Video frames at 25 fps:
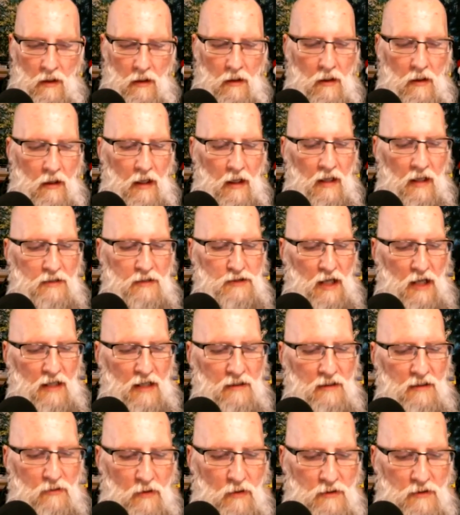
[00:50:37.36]
Hey,
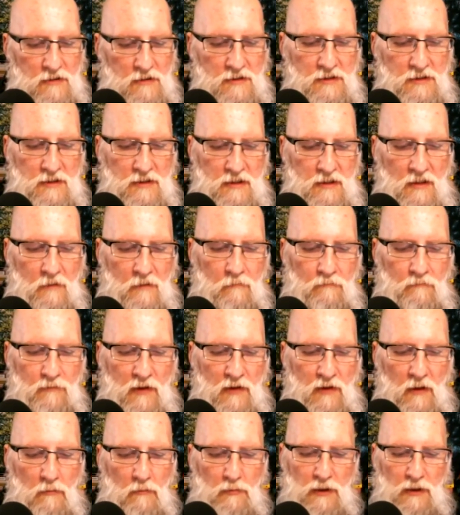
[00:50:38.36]
Jackie, great to see you.
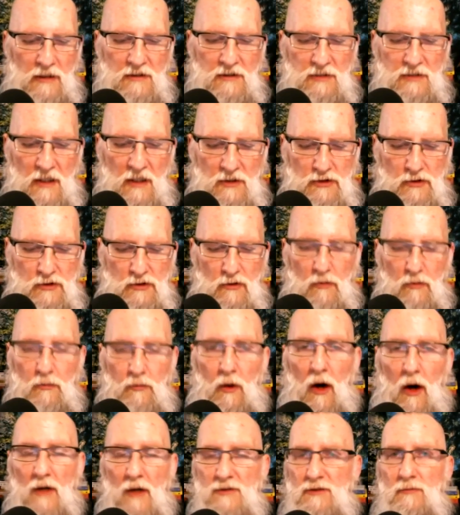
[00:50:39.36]
Be intentional.
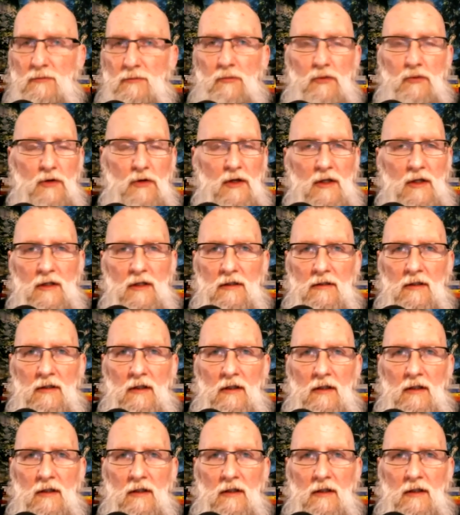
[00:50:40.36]
Pause and breathe.